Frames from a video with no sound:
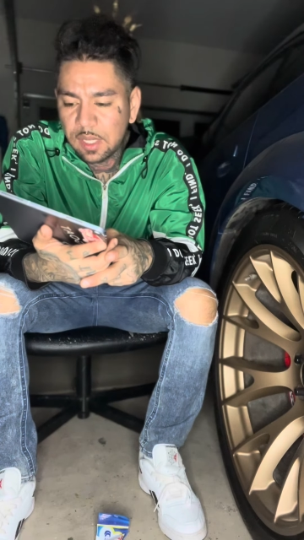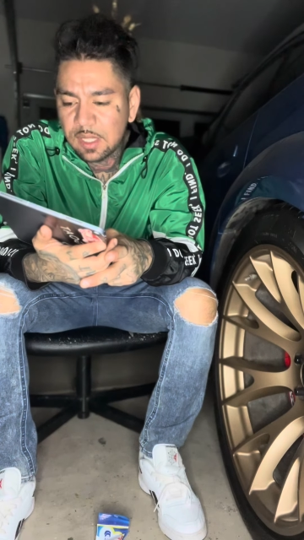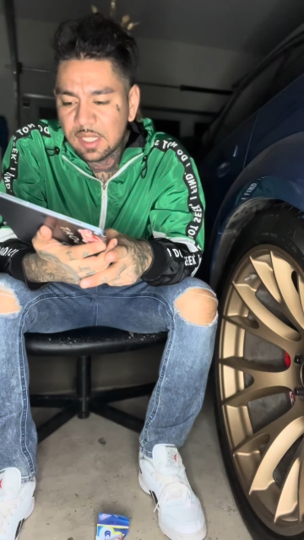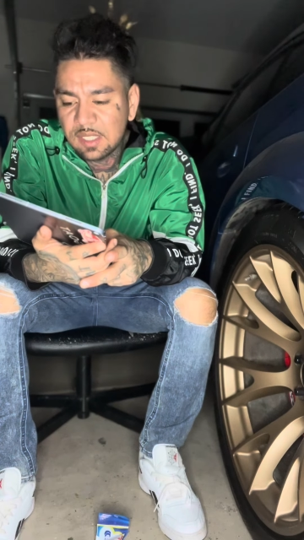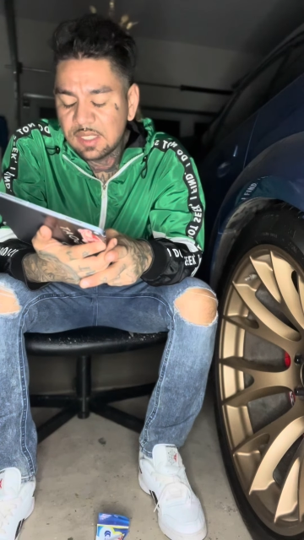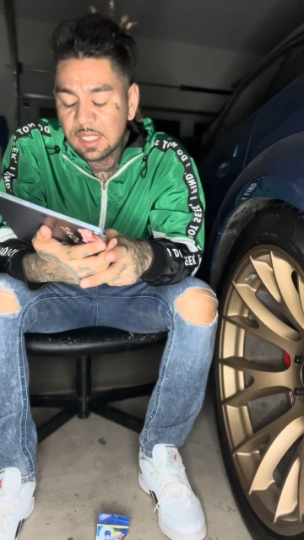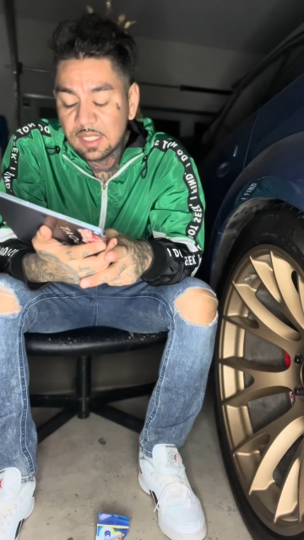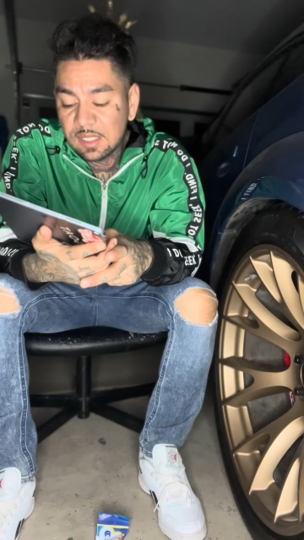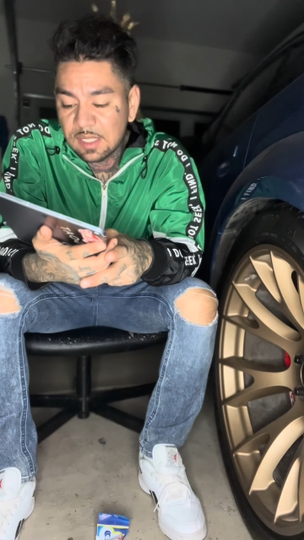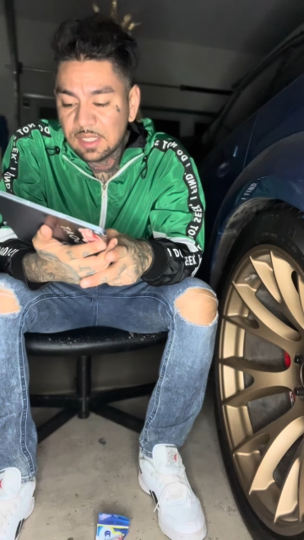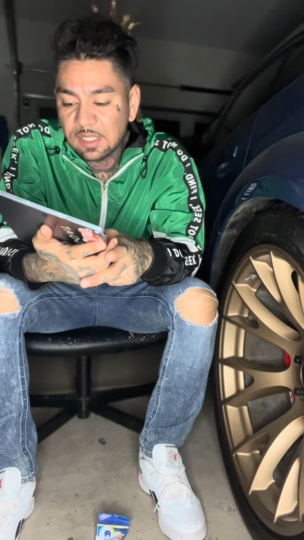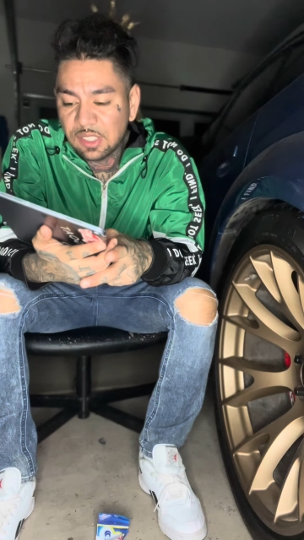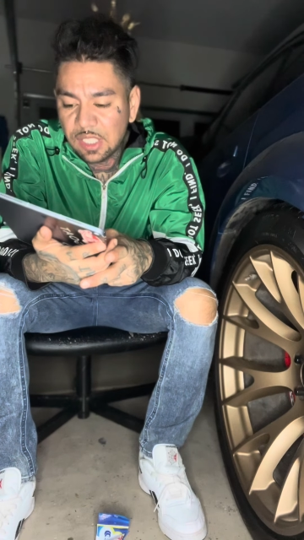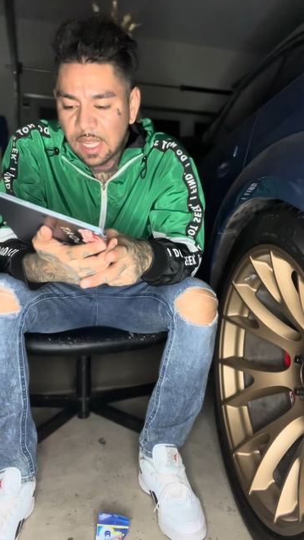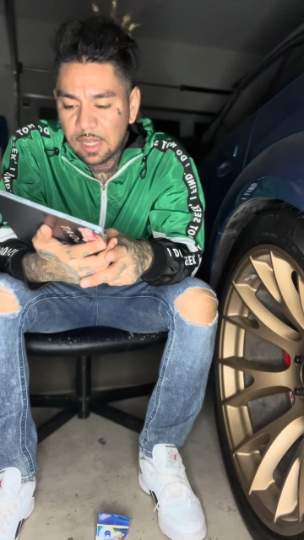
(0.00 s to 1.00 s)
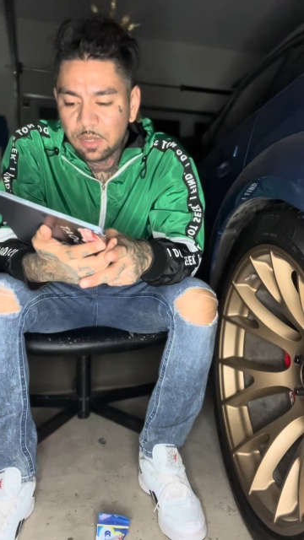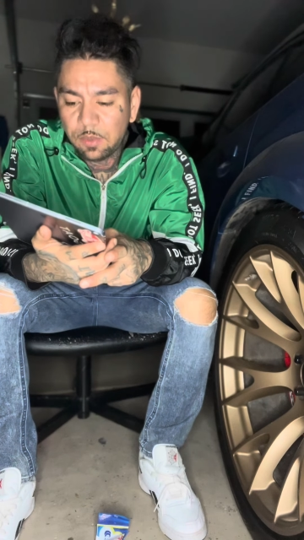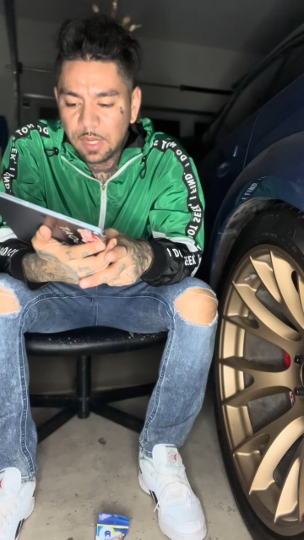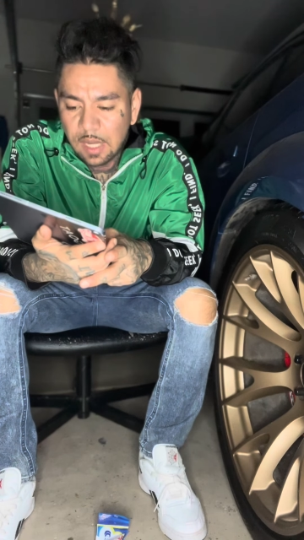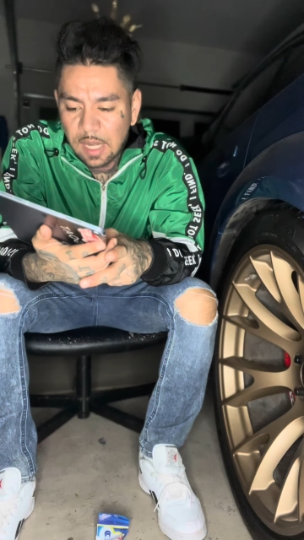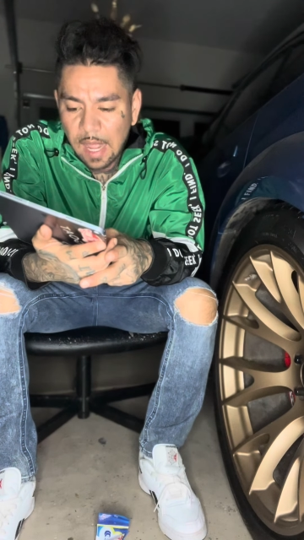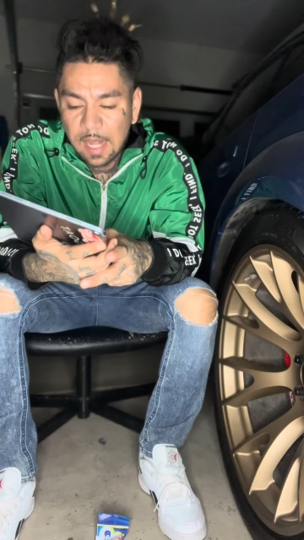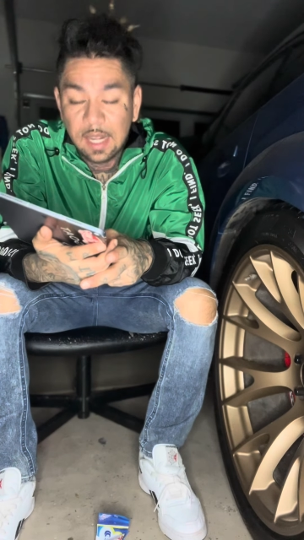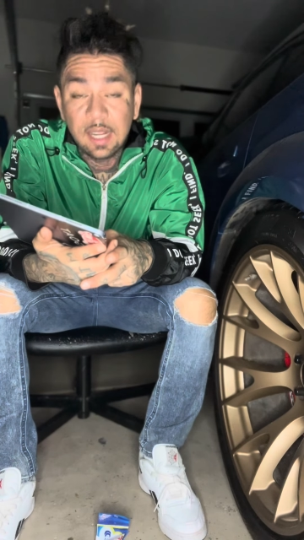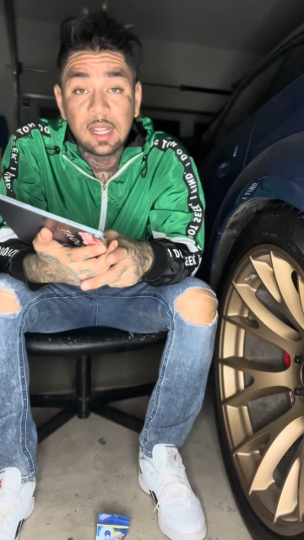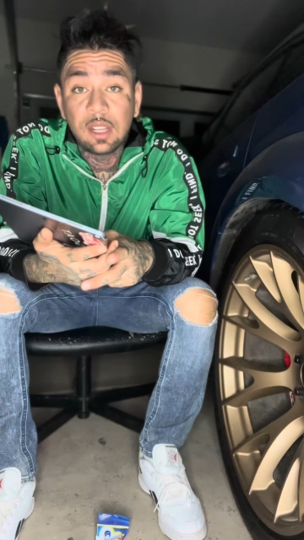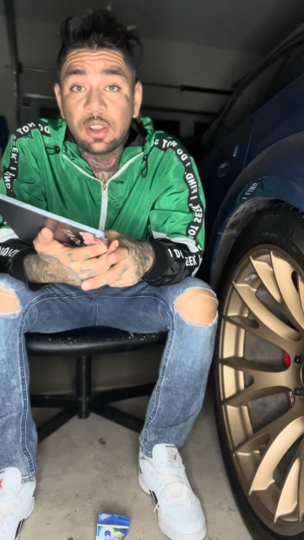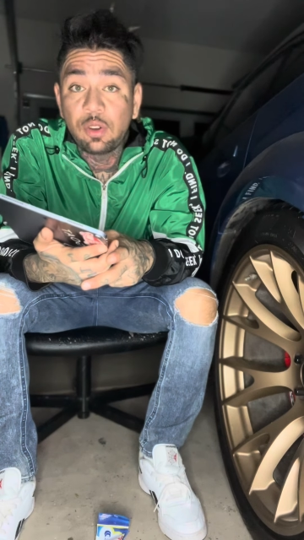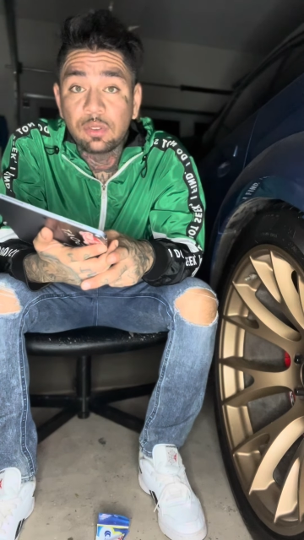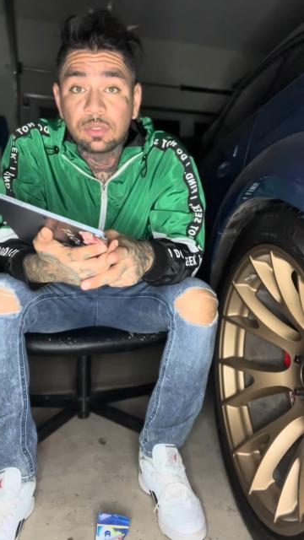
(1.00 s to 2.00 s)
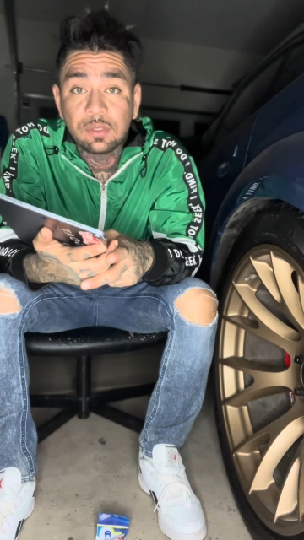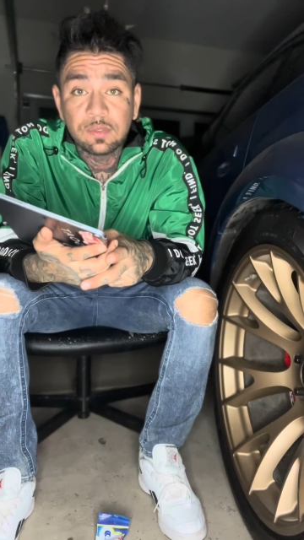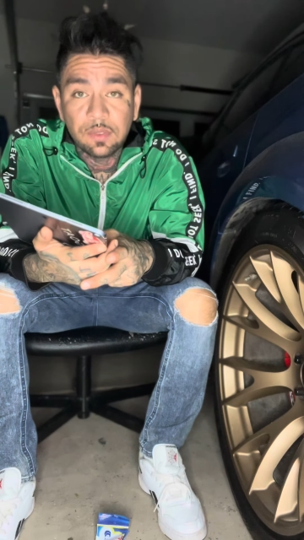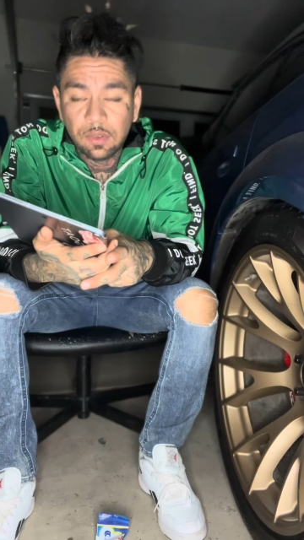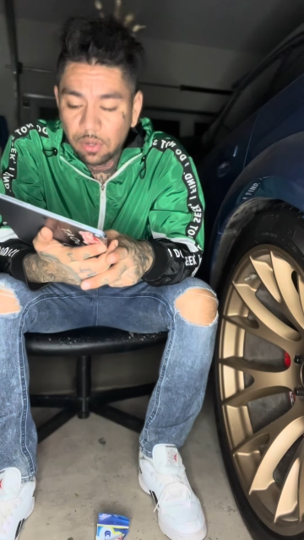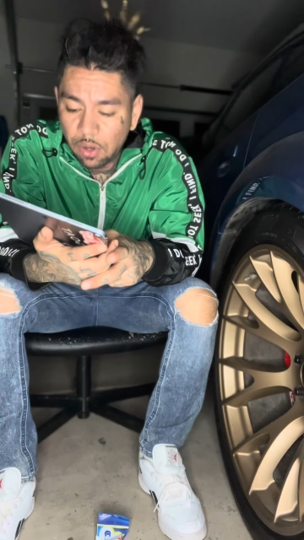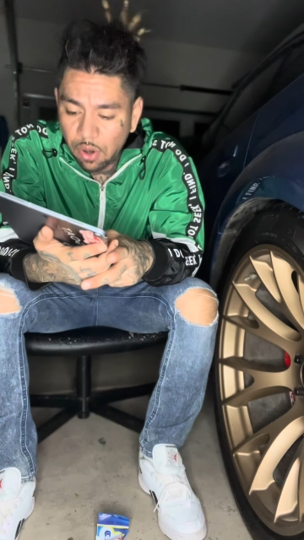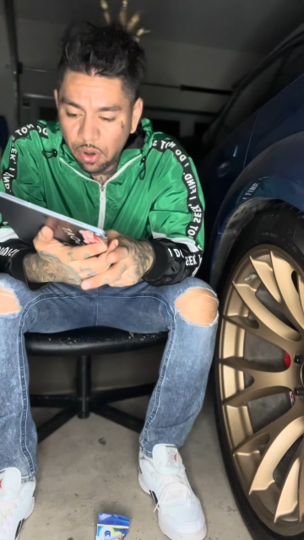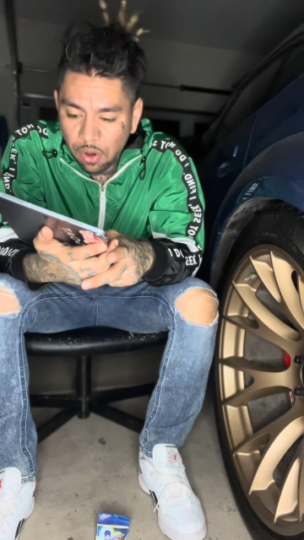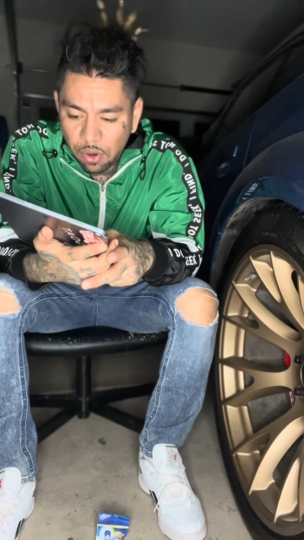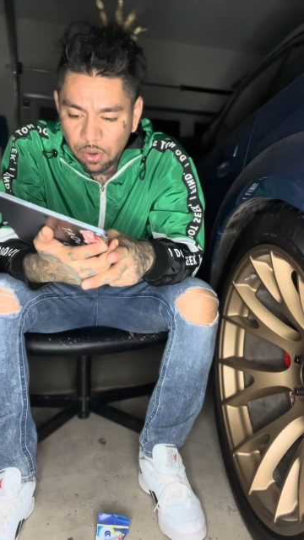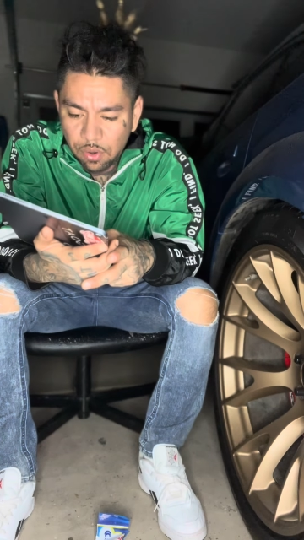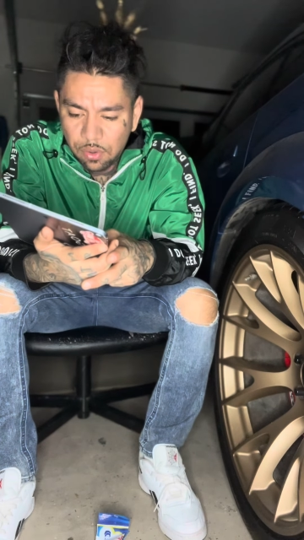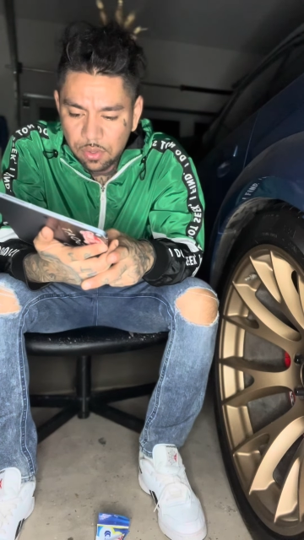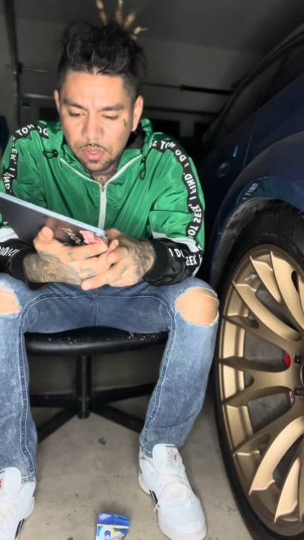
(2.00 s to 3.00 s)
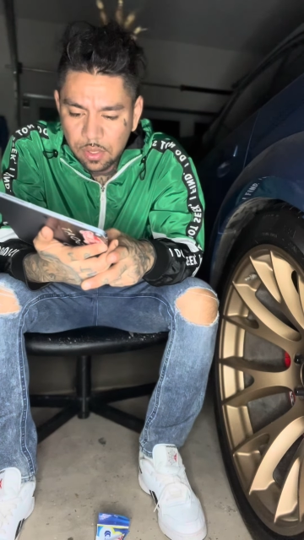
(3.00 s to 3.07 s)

This isn't gender related. It goes for all.